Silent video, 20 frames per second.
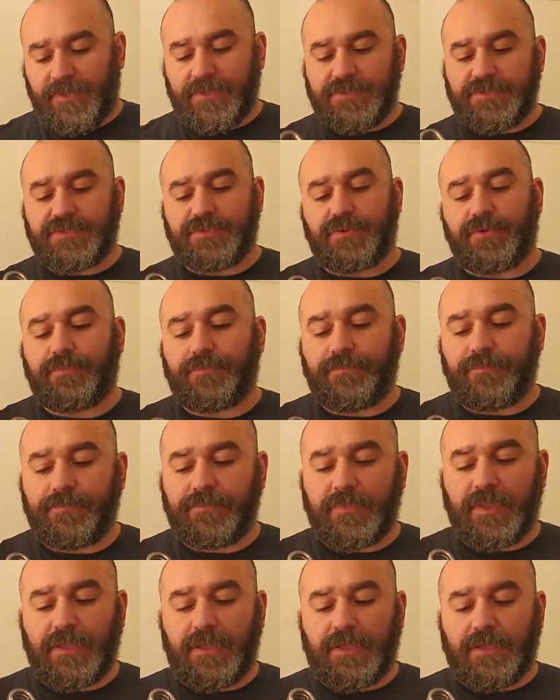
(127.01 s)
So
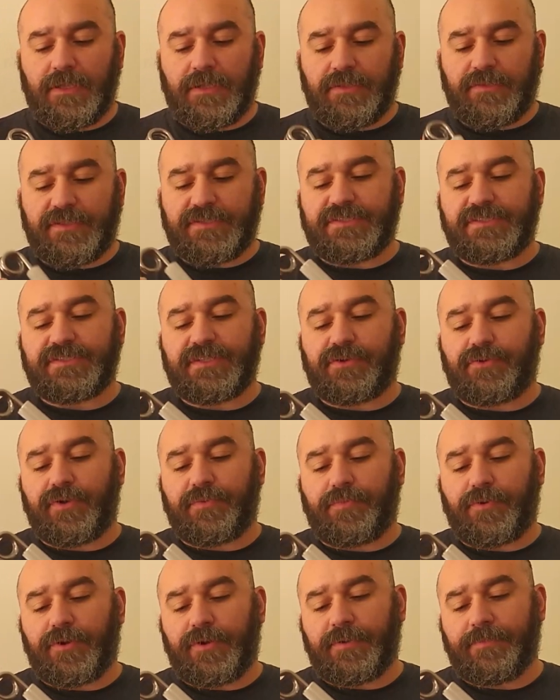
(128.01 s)
this is the
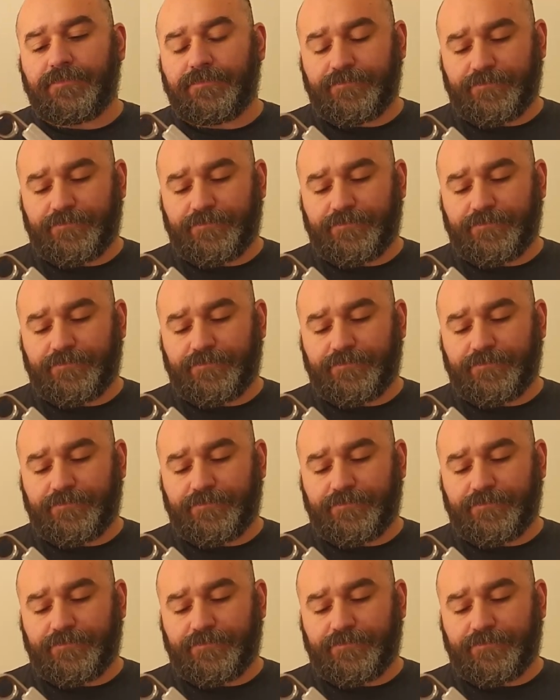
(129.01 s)
gripper.